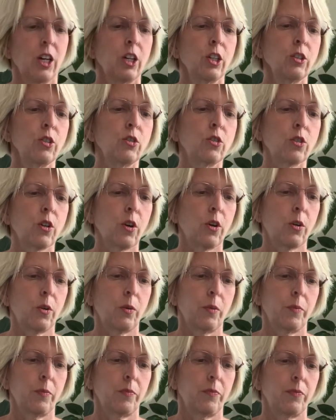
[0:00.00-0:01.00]

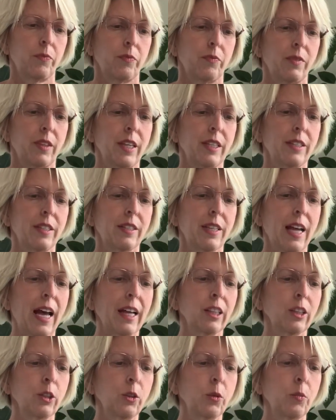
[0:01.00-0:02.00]
So they sat
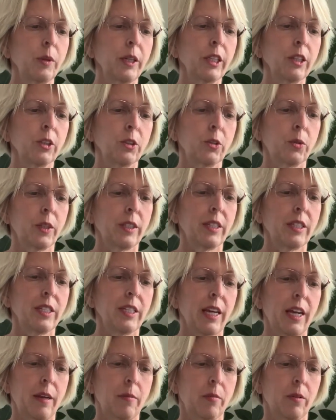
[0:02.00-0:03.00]
Luby Lou at the
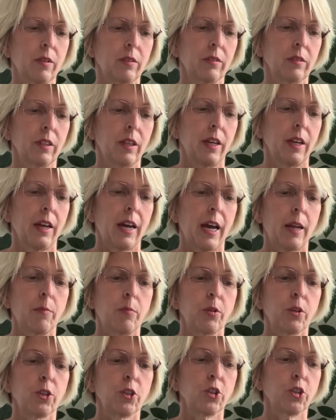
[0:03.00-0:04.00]
table and
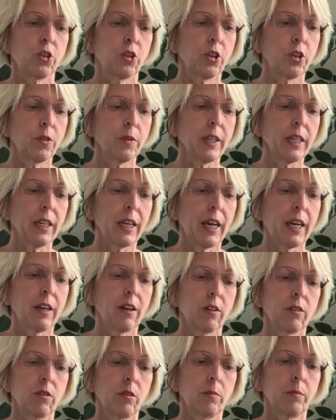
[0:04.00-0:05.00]
put a sugary cake
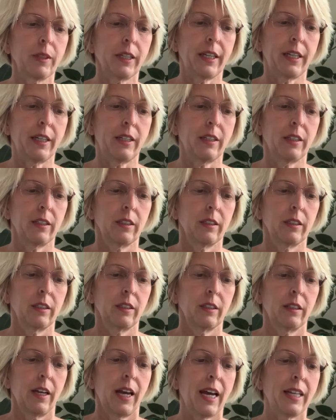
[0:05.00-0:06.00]
on her plate,
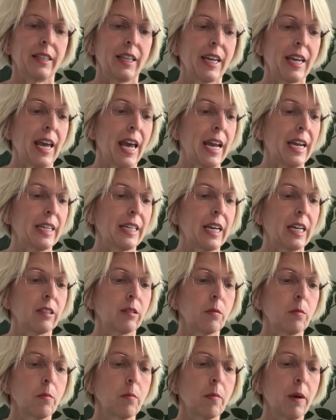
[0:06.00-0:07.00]
and they ate as
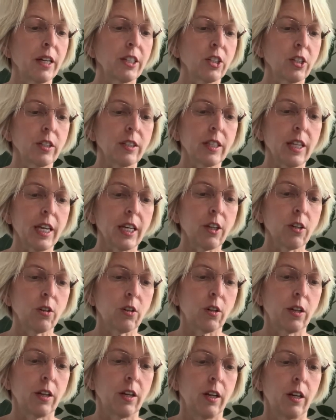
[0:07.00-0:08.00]
much as they
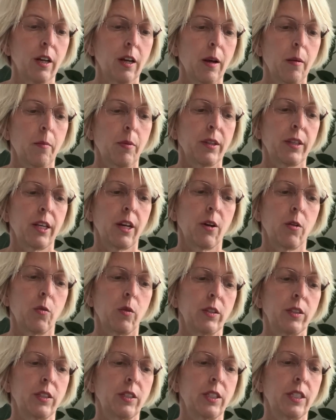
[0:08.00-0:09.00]
could, but there
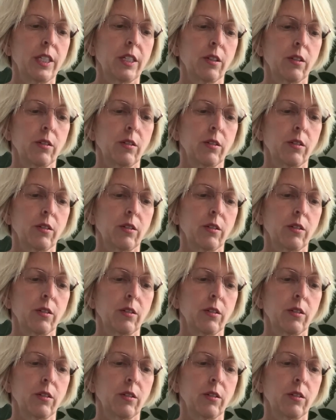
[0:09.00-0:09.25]
was still